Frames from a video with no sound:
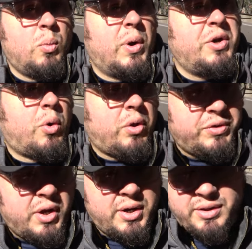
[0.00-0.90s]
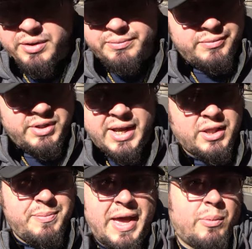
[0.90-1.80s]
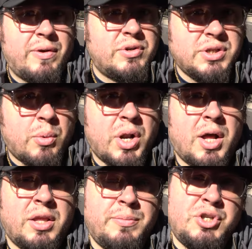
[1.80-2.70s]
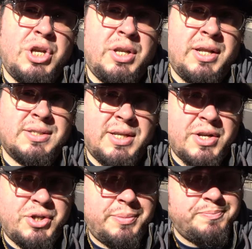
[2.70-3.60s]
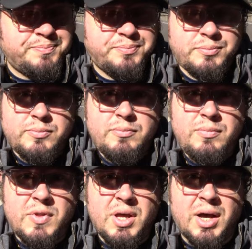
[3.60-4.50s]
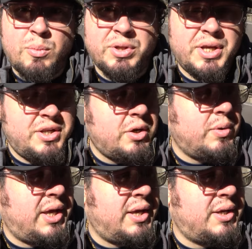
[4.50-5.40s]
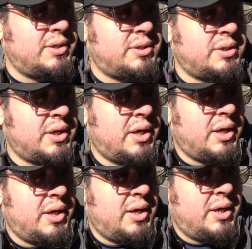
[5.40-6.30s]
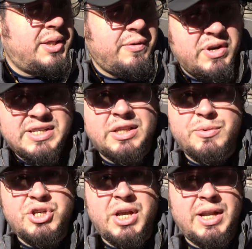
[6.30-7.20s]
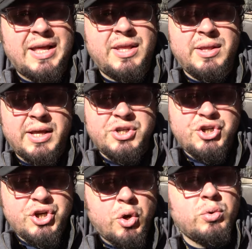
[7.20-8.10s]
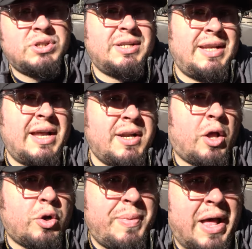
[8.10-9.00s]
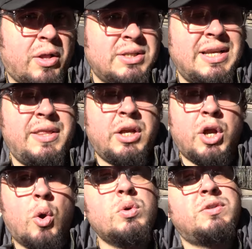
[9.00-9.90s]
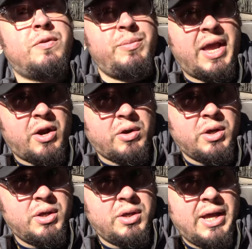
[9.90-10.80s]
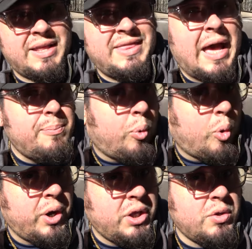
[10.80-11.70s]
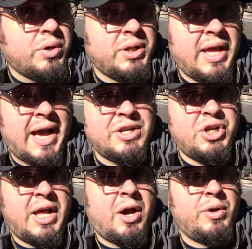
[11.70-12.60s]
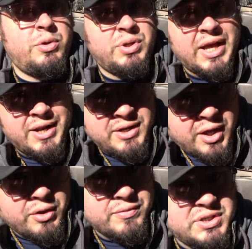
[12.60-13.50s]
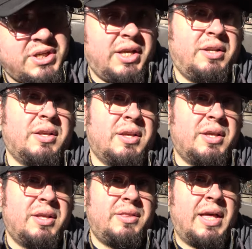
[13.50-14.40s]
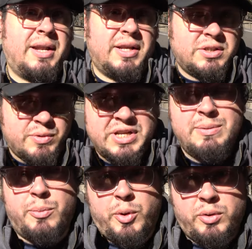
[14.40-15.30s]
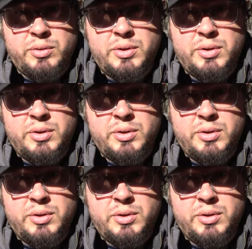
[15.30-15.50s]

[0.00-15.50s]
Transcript: When you're all done and they're taking the bag, whatever's going on, the machine needs attention. What they do is they reset the machine, and then it shows a $10 balance and then goes from there. At that point, you can cash it out and you would get another receipt that is redeemable.